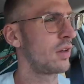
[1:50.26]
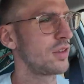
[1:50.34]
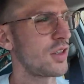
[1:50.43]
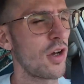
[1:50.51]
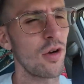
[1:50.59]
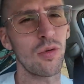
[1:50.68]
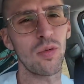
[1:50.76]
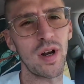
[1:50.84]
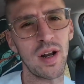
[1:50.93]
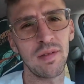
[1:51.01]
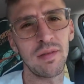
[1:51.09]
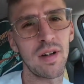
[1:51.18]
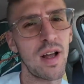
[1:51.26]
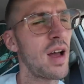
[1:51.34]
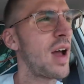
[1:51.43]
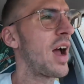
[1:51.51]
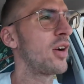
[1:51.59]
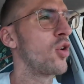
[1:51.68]
So when
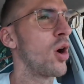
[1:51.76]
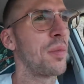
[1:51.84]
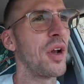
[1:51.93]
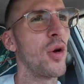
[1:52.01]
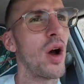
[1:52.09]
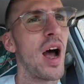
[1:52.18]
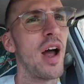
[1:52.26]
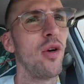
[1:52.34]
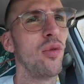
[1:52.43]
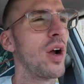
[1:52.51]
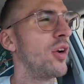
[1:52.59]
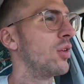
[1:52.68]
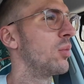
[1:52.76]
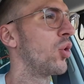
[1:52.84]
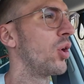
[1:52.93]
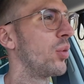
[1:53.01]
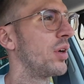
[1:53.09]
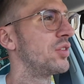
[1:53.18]
I grew up in Ohio, right on the
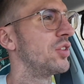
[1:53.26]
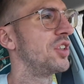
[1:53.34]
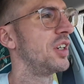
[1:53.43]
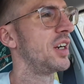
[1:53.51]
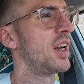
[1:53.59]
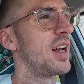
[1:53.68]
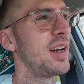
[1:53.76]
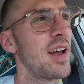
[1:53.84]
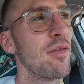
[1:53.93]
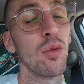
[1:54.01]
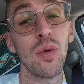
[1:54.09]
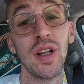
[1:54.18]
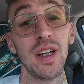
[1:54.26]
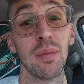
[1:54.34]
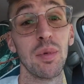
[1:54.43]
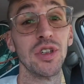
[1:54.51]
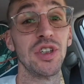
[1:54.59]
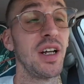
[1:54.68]
border of West Virginia, I never really
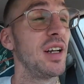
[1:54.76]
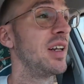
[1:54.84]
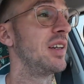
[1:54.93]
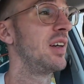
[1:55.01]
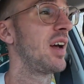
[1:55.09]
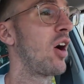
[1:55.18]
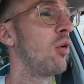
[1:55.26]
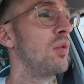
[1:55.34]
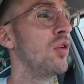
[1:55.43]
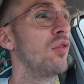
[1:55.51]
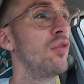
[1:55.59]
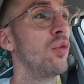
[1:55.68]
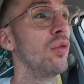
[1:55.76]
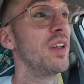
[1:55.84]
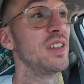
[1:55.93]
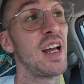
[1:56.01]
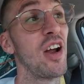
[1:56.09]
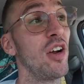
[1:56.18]
appreciated how beautiful
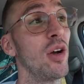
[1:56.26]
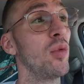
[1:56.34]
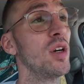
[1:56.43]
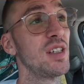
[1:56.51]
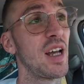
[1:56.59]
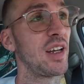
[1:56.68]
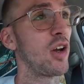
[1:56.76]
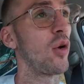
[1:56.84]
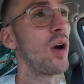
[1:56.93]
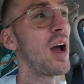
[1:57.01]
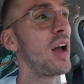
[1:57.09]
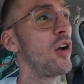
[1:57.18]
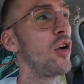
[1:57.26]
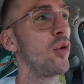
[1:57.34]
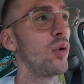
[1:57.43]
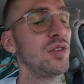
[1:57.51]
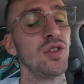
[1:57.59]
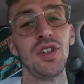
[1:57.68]
this area was, like Ohio,
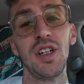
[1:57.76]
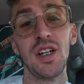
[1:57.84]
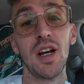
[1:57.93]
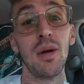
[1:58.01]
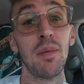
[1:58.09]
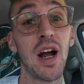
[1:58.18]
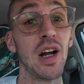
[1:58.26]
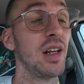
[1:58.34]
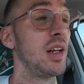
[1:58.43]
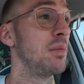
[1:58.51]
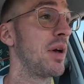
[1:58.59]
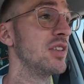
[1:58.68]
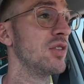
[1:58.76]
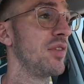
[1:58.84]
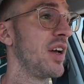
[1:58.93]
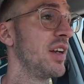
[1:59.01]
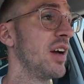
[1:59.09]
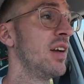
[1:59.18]
West Virginia, Maryland,
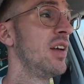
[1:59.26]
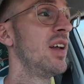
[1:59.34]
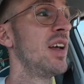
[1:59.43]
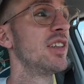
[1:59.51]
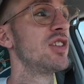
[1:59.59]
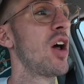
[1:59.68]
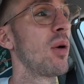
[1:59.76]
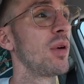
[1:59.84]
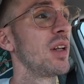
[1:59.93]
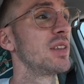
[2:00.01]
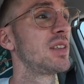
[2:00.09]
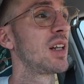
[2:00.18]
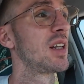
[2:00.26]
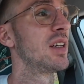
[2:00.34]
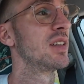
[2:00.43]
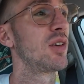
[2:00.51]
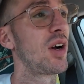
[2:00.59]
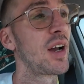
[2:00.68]
Pennsylvania. It's not realistically
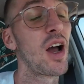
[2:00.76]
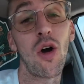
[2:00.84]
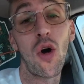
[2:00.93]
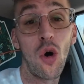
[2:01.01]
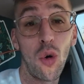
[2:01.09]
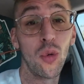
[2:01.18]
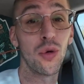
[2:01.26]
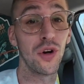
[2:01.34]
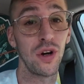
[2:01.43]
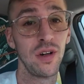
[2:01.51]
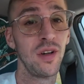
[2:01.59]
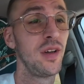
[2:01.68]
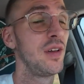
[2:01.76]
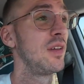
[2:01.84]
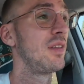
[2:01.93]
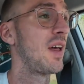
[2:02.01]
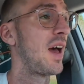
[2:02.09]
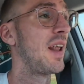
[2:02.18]
until I got older
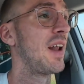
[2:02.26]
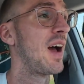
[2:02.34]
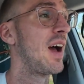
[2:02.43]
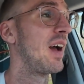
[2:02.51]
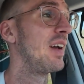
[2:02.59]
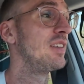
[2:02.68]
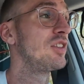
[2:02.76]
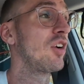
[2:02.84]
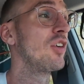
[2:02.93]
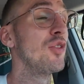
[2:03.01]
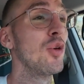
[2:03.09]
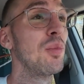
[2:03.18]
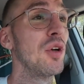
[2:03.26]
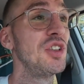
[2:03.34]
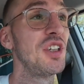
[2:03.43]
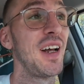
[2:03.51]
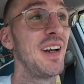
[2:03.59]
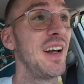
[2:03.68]
that I started to appreciate